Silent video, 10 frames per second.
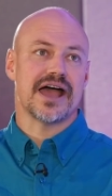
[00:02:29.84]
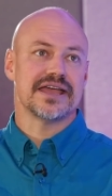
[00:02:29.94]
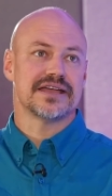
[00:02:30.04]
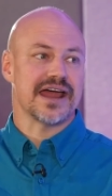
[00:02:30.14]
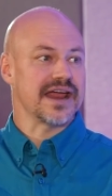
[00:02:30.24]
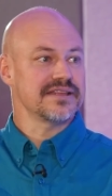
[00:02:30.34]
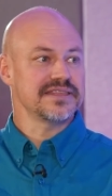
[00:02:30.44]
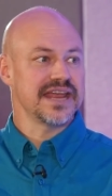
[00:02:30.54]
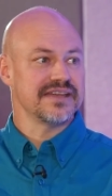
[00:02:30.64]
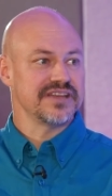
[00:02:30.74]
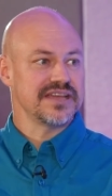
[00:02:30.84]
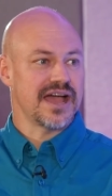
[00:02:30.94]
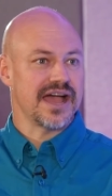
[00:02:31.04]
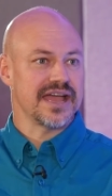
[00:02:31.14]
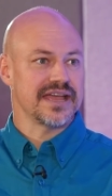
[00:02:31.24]
I got out of the
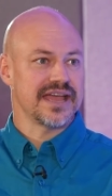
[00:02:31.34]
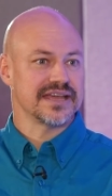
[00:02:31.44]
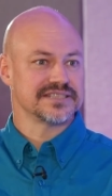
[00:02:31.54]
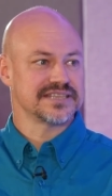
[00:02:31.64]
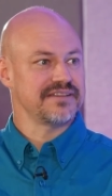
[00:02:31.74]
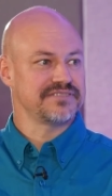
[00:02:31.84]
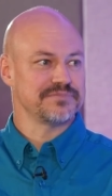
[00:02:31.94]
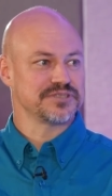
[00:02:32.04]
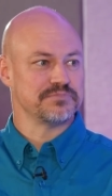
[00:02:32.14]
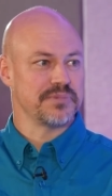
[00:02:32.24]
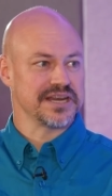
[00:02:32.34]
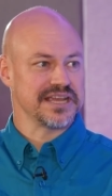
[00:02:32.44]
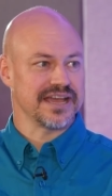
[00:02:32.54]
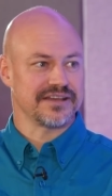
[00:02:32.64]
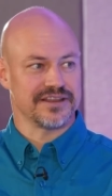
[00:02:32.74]
Navy. I had saved up some
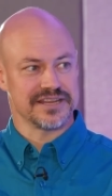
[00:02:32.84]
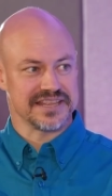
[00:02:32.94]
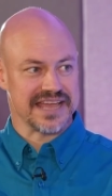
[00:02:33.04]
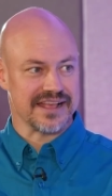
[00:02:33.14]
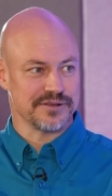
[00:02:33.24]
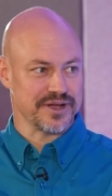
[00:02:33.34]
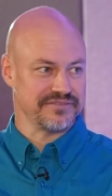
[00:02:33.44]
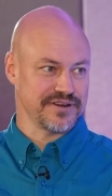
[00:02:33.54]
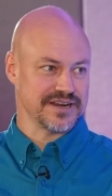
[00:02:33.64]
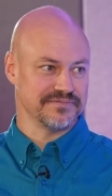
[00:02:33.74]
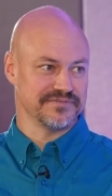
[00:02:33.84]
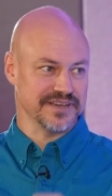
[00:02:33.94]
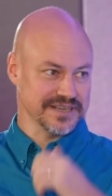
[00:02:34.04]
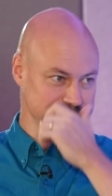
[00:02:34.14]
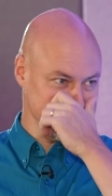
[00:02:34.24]
money. I called it the Galloway Freedom
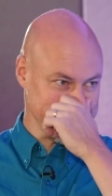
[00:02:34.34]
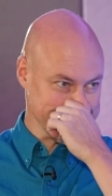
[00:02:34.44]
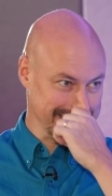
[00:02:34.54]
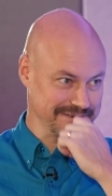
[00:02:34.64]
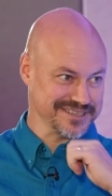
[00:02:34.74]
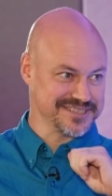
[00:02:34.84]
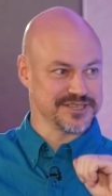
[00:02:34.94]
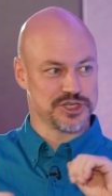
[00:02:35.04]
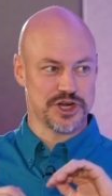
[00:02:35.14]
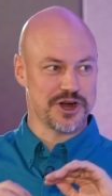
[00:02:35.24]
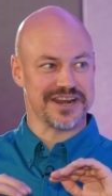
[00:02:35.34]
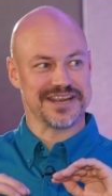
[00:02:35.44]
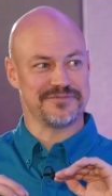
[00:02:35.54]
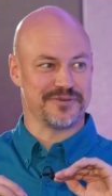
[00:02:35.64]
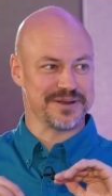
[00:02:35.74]
Fund because I was sure I
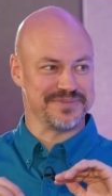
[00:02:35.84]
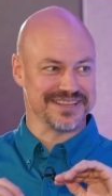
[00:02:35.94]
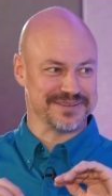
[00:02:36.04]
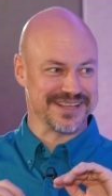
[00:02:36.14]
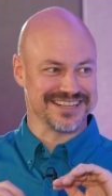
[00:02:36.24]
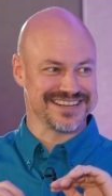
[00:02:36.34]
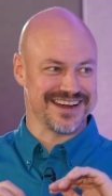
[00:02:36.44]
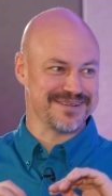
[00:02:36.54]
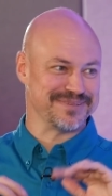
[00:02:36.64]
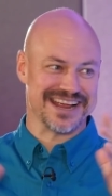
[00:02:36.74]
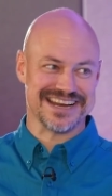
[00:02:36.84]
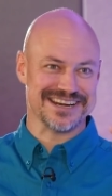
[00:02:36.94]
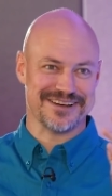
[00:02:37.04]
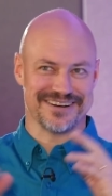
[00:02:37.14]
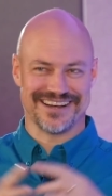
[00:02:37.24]
didn't want to be in the military, but I
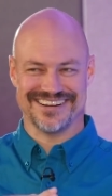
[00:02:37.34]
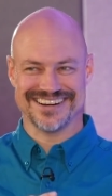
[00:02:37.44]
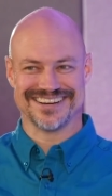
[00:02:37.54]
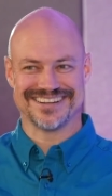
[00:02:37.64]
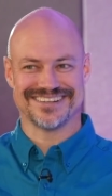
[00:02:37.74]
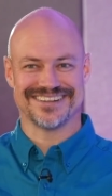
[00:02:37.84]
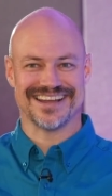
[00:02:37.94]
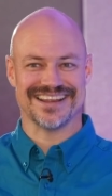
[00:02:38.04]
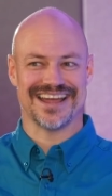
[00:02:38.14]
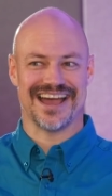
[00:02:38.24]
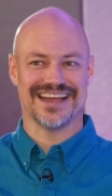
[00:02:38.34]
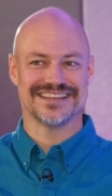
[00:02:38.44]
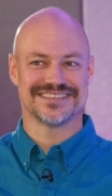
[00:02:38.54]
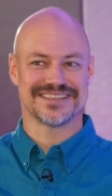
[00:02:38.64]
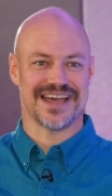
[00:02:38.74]
didn't know what I wanted to do. And
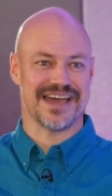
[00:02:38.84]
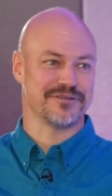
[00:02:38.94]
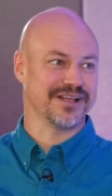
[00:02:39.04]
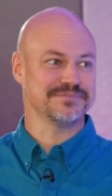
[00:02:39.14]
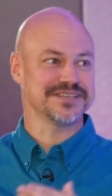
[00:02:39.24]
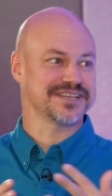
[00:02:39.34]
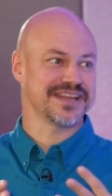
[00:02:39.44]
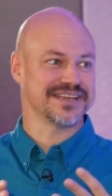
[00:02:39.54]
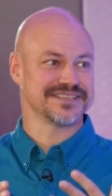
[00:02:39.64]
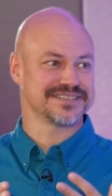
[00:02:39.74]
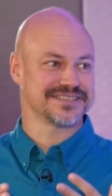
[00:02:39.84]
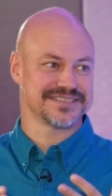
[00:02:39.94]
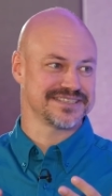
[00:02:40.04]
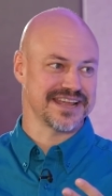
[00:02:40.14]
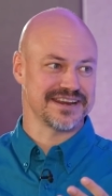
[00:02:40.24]
I thought, well, I'm just going to
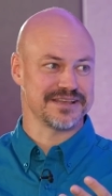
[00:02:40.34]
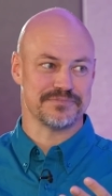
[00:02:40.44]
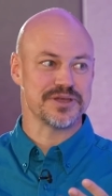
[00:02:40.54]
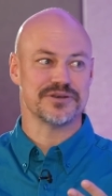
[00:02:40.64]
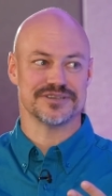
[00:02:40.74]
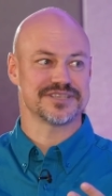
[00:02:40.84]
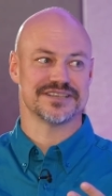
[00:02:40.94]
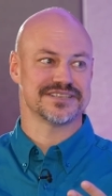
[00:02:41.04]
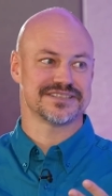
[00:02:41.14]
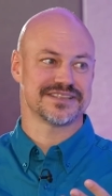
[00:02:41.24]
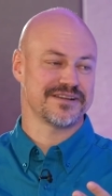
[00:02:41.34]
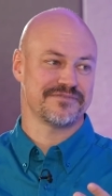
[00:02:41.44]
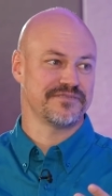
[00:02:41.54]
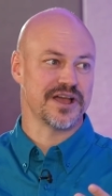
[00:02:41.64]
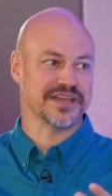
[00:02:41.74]
study computers because
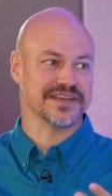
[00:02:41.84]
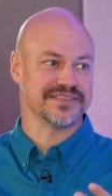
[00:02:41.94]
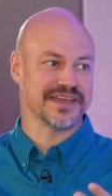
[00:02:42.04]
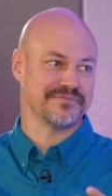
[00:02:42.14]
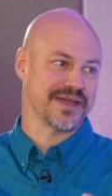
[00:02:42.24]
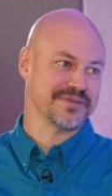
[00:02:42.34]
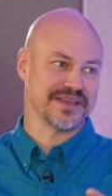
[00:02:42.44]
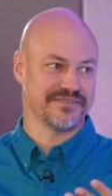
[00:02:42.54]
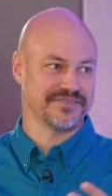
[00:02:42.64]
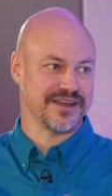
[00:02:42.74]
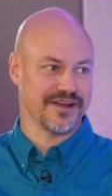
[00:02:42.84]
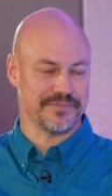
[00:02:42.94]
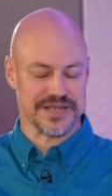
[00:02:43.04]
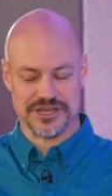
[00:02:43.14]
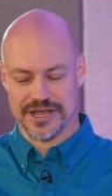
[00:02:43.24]
they're fun, and then maybe I'll figure
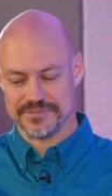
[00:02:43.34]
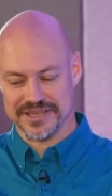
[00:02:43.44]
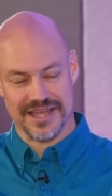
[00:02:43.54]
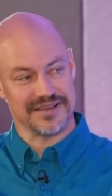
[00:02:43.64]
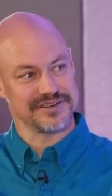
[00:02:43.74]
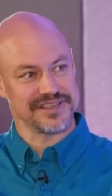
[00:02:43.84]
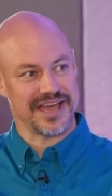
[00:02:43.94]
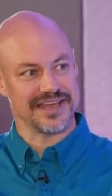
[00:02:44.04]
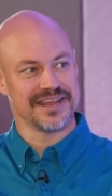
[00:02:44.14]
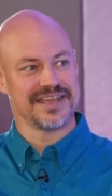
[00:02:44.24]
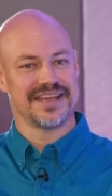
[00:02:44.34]
out my job thing after that.